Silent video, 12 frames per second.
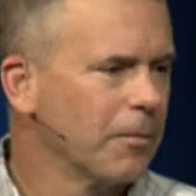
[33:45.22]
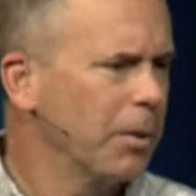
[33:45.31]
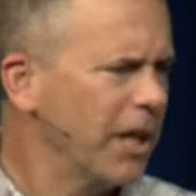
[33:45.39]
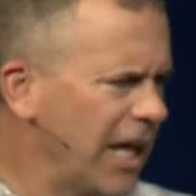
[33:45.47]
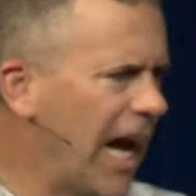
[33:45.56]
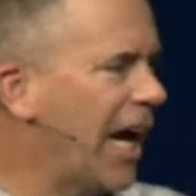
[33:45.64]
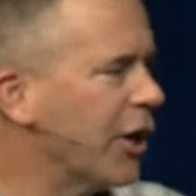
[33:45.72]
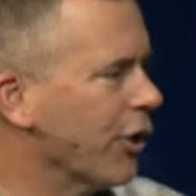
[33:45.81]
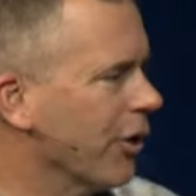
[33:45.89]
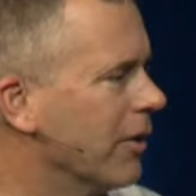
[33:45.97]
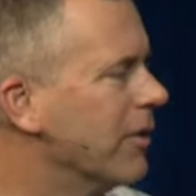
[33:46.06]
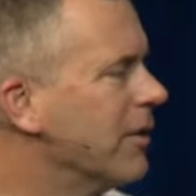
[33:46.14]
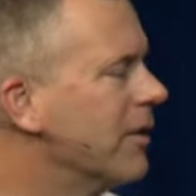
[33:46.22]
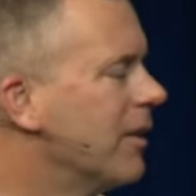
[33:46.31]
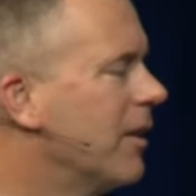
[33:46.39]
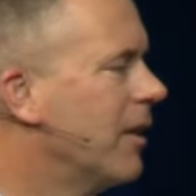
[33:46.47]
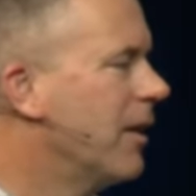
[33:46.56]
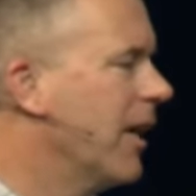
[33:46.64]
but in anger
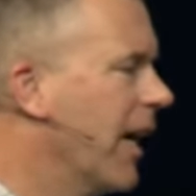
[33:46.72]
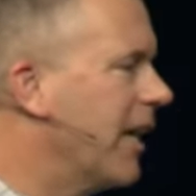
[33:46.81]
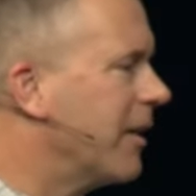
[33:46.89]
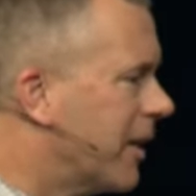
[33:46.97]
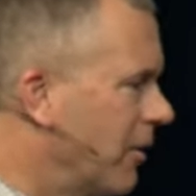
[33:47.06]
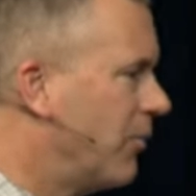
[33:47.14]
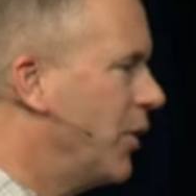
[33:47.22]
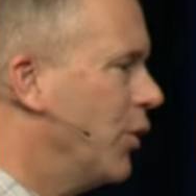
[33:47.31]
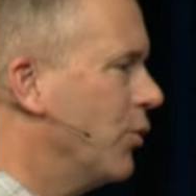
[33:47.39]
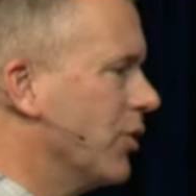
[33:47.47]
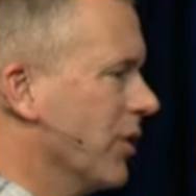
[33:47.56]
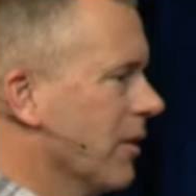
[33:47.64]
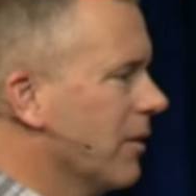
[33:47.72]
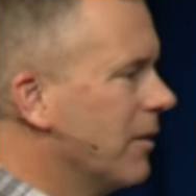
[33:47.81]
and in confusion.